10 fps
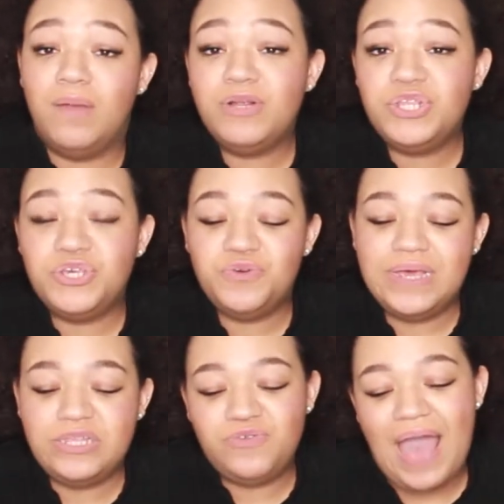Number two
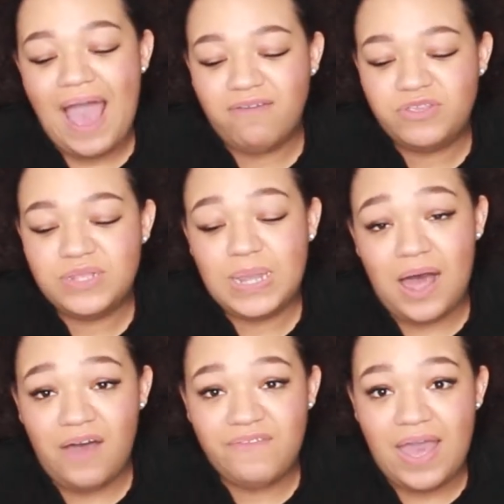is you have to
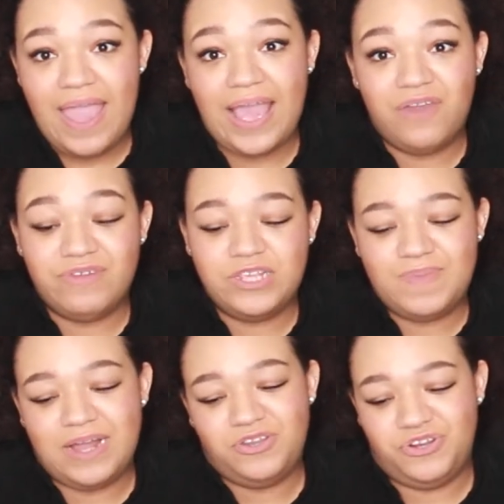love and
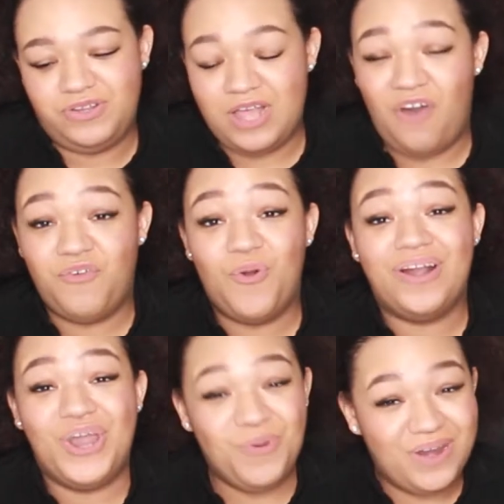respect yourself,
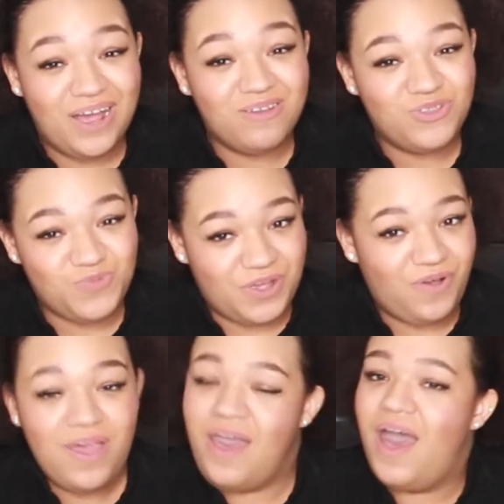or no one else will.
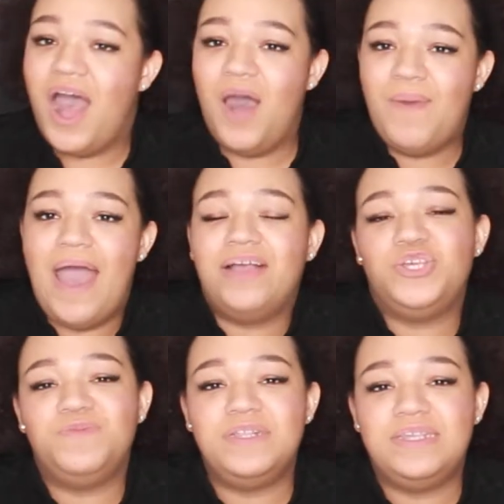I
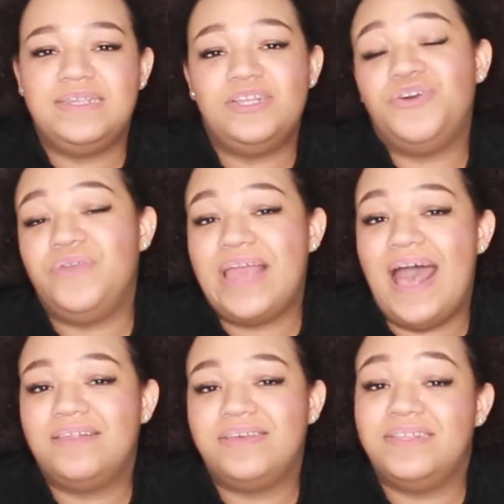actually went to see Tony
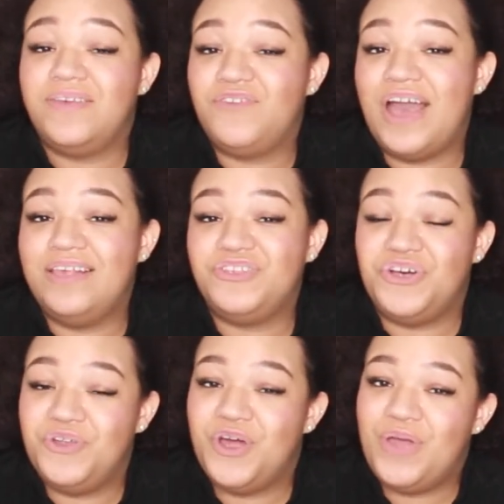Gaskins. If you guys
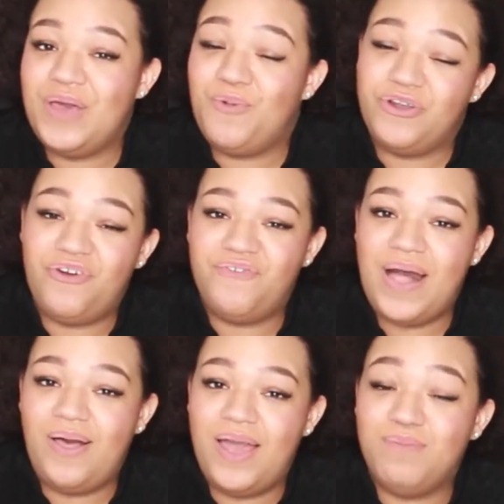don't know him or don't
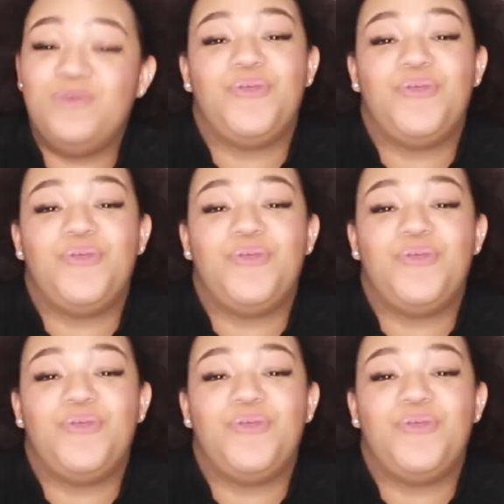follow him, you